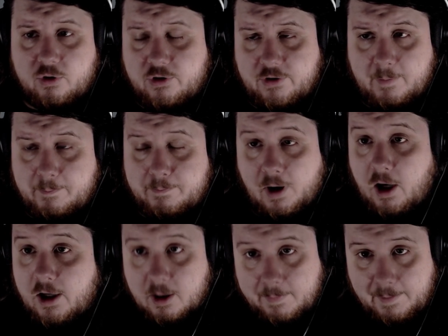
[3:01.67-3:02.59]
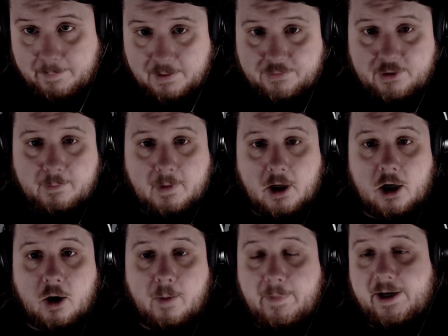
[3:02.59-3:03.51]
because I'm probably going to be busy
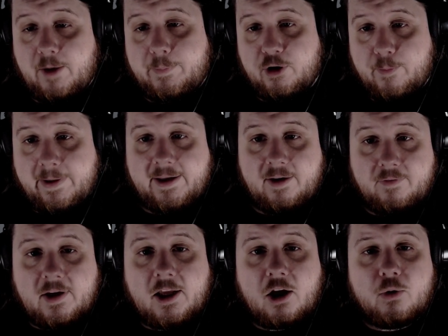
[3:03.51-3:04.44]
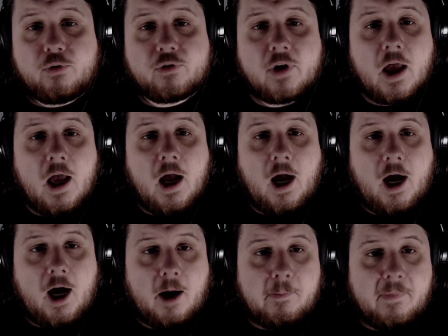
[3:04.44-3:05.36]
tomorrow and might not be able to make any videos.
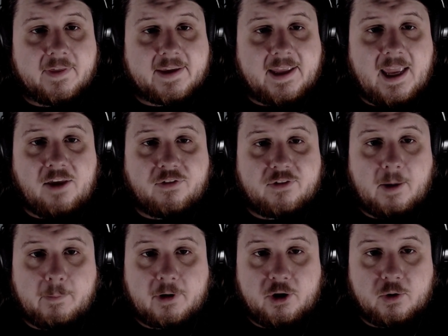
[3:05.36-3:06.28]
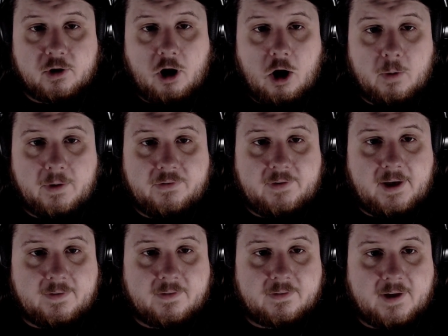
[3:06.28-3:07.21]
Um, the case number. You can always
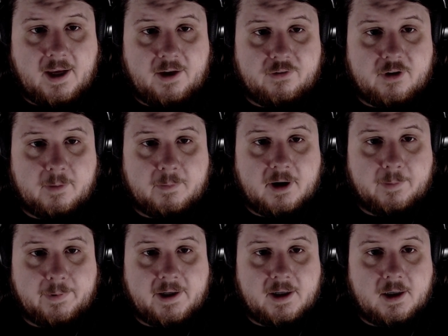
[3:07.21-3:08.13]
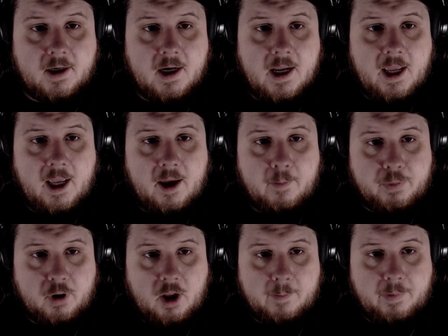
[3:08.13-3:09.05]
take this case number up here and
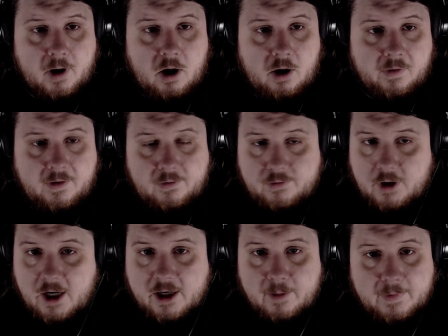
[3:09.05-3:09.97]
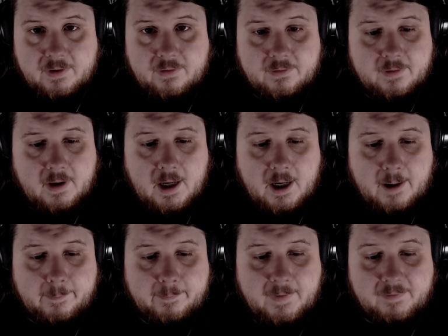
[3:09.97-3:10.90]
pull up all these documents
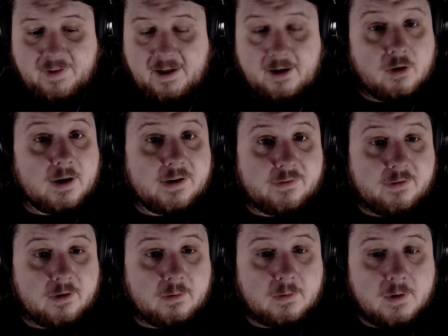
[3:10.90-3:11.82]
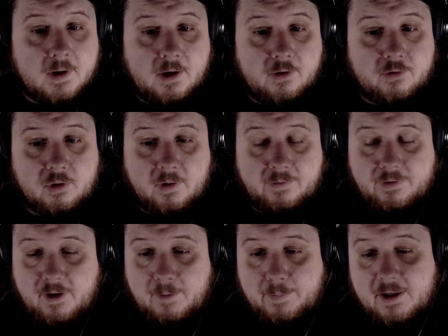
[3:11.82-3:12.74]
um, if that interests you. So if
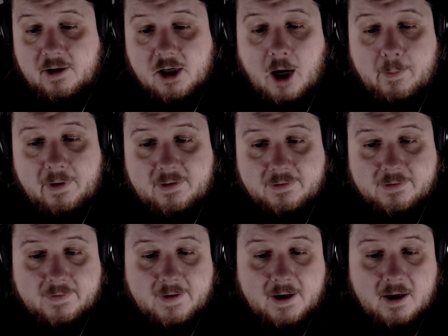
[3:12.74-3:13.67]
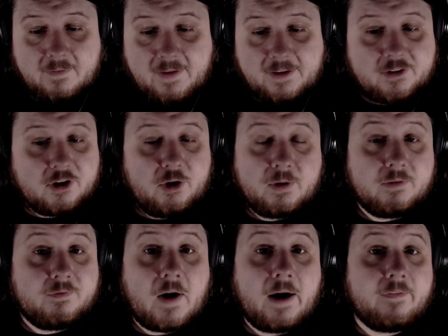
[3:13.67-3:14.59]
the pinned comment isn't there, that's how you can
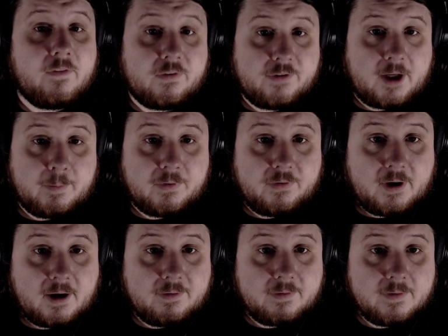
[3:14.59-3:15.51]
find this type of stuff.